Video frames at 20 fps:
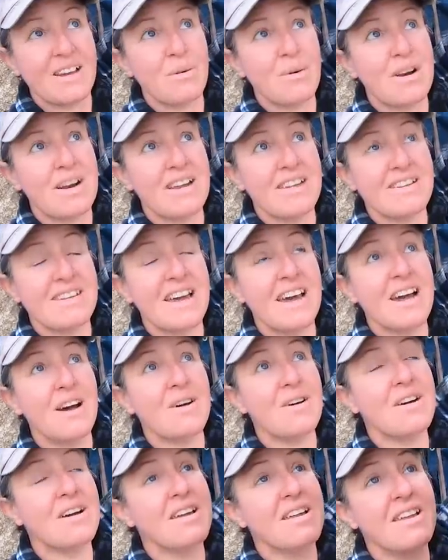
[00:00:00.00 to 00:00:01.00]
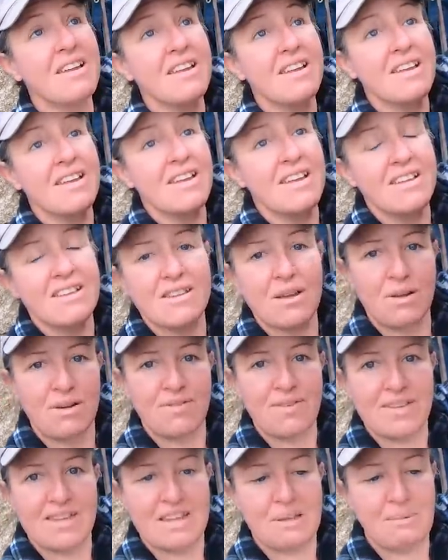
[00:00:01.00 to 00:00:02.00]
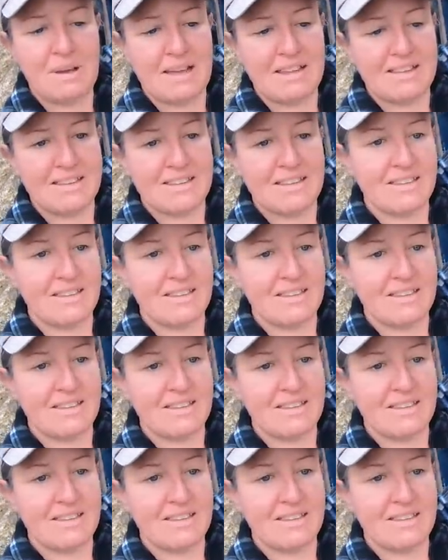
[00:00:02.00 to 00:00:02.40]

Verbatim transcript: what it is now. So it'll fit in space.